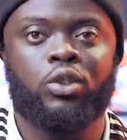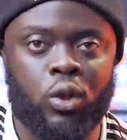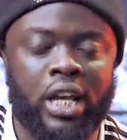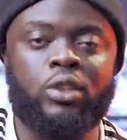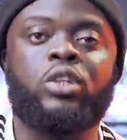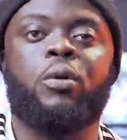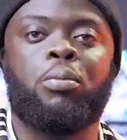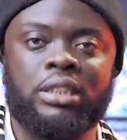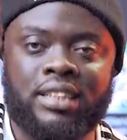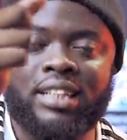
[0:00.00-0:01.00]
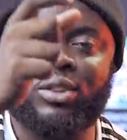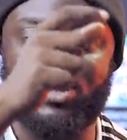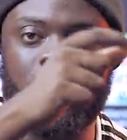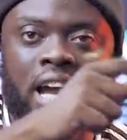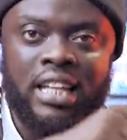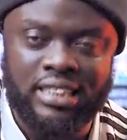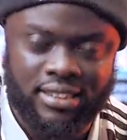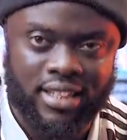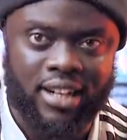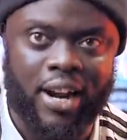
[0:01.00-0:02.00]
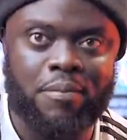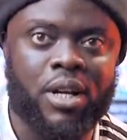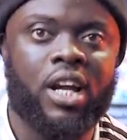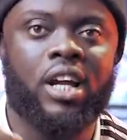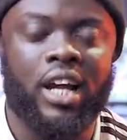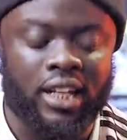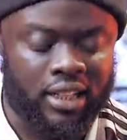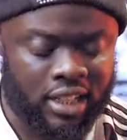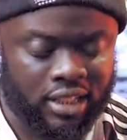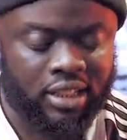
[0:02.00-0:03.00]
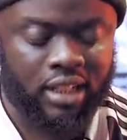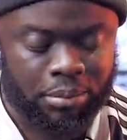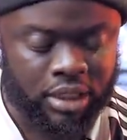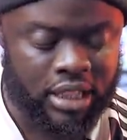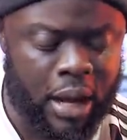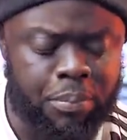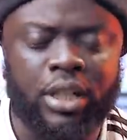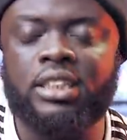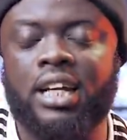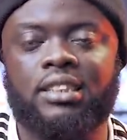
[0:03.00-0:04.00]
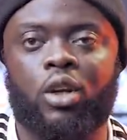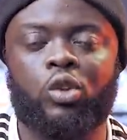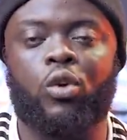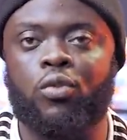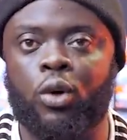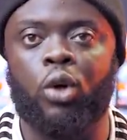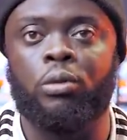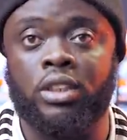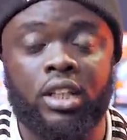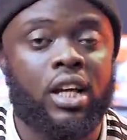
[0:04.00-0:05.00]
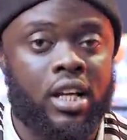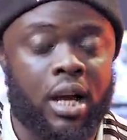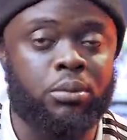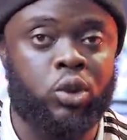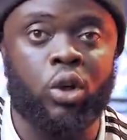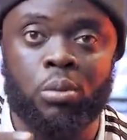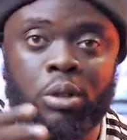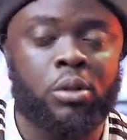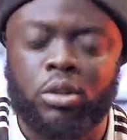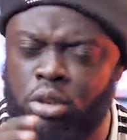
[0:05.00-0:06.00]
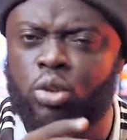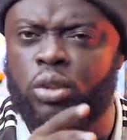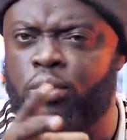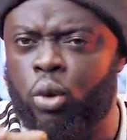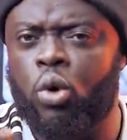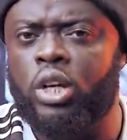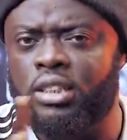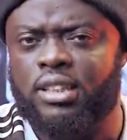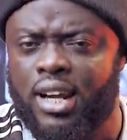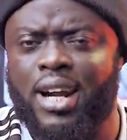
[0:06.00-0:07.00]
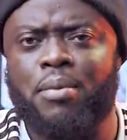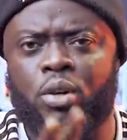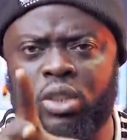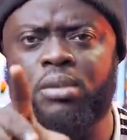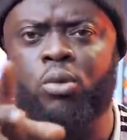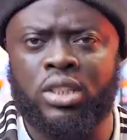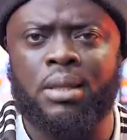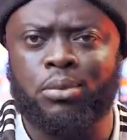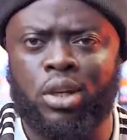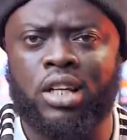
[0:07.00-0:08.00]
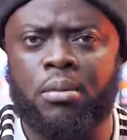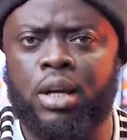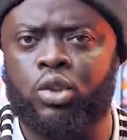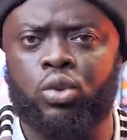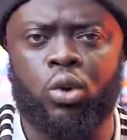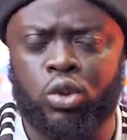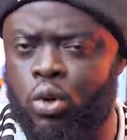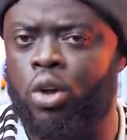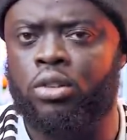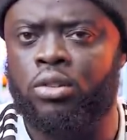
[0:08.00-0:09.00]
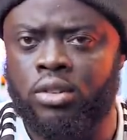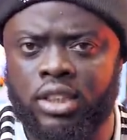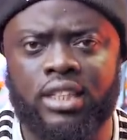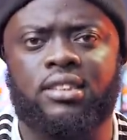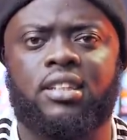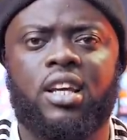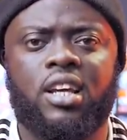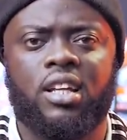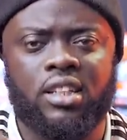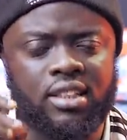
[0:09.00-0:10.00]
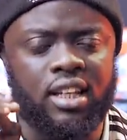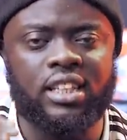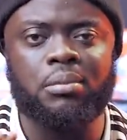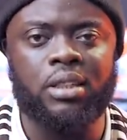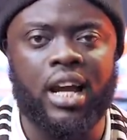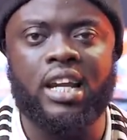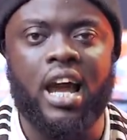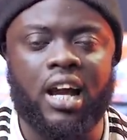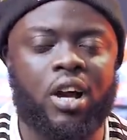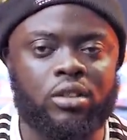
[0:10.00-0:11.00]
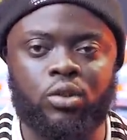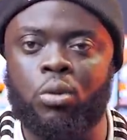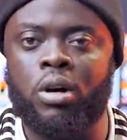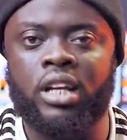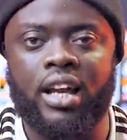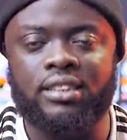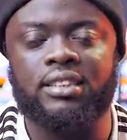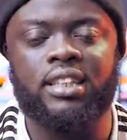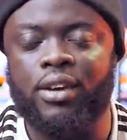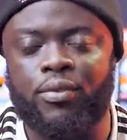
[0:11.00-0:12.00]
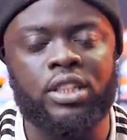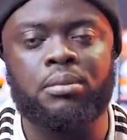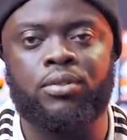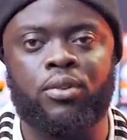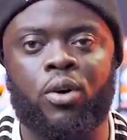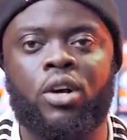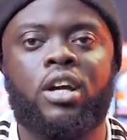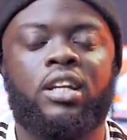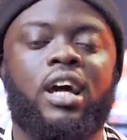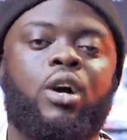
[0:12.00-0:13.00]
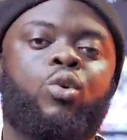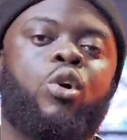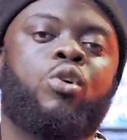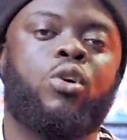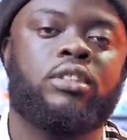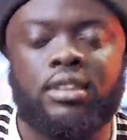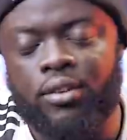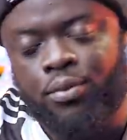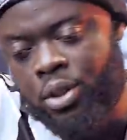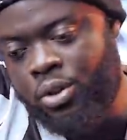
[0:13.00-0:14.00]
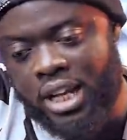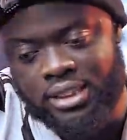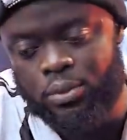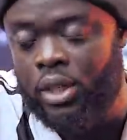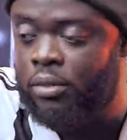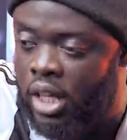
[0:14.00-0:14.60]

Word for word: So that's when they posted it on their Instagram. And I mean, that page has a lot of following. I'm sure if oh, Instagram, I wouldn't know what I'm talking about. Those coordinates, no? Yes. It's a lady behind the account. Nobody has seen her face before. Now, con say free. We have seen